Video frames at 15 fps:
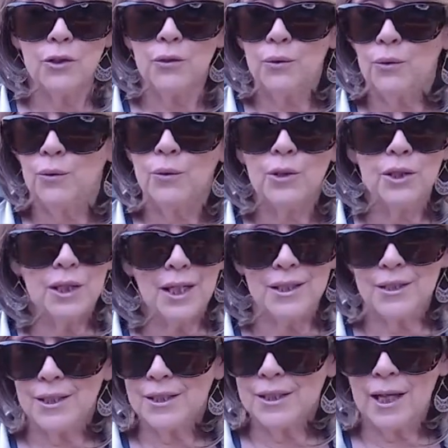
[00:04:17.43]
you could get
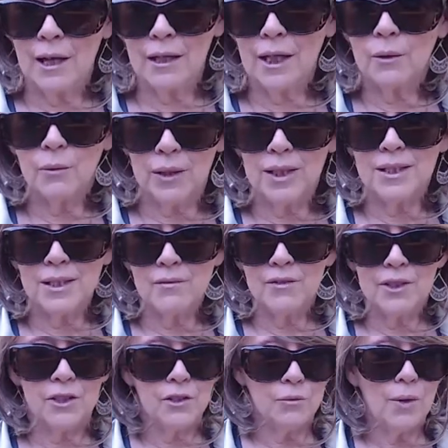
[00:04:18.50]
a discount like within
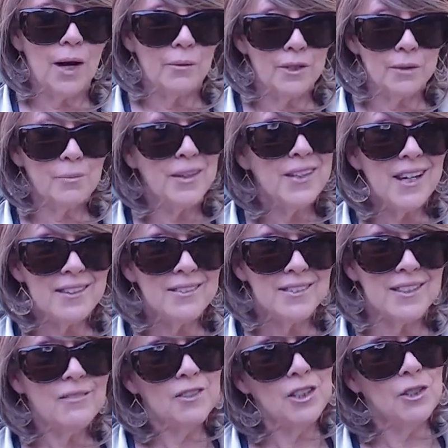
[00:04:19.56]
seventy-two hours, but that
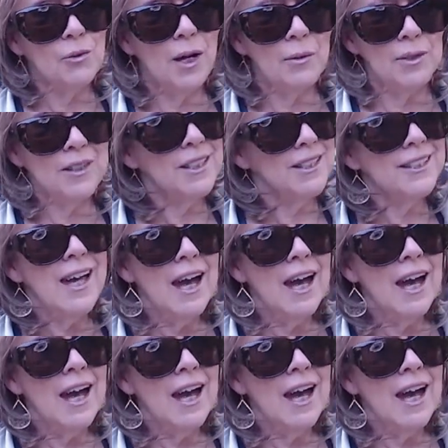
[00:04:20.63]
seventy-two hours is